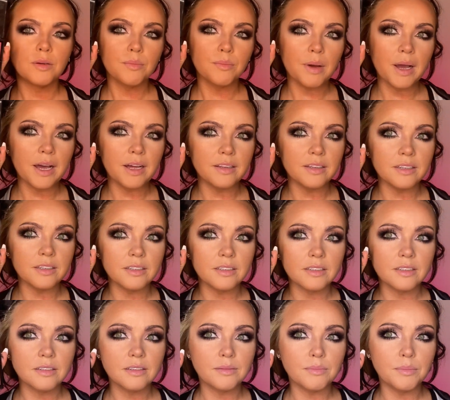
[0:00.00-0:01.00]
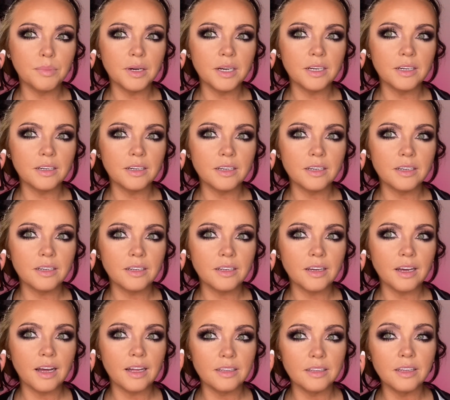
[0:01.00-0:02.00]
palette, but
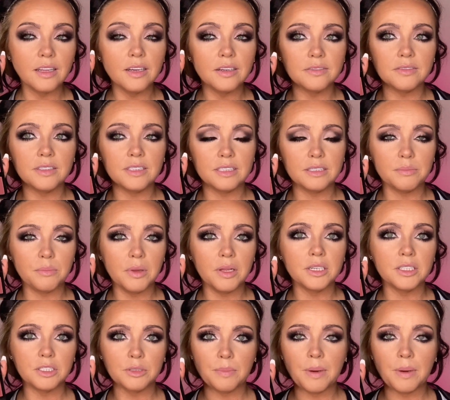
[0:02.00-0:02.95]
I love this blush